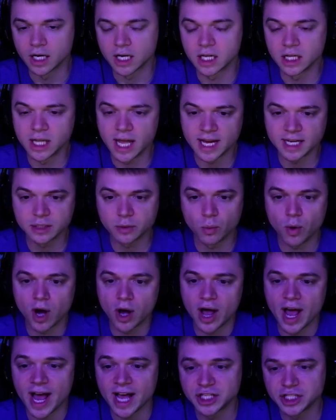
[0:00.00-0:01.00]
collect while
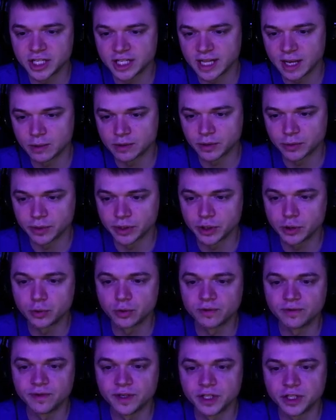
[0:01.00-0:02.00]
hatching. That was a really
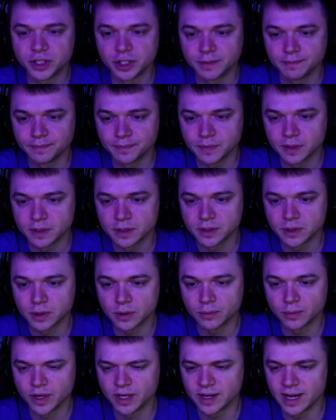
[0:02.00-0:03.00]
cool feature, so
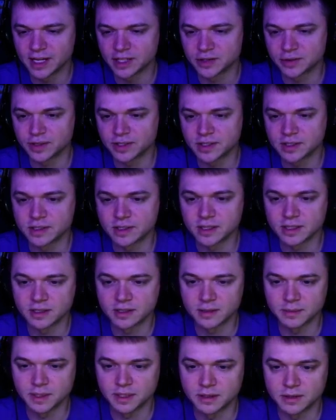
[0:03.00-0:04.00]
we can hatch the rest of these
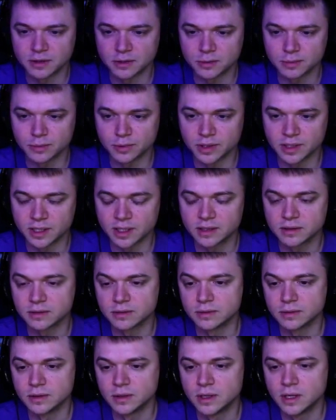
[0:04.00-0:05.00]
eggs. I mean, there's no point not
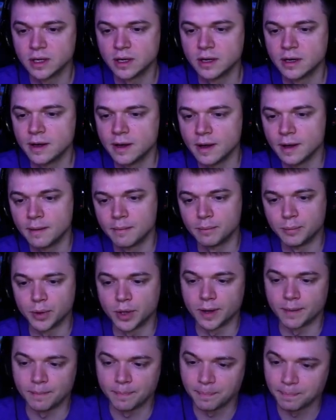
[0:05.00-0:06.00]
to,
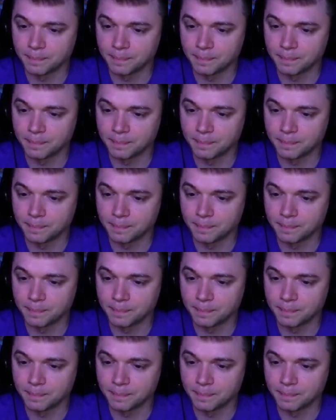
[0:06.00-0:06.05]
but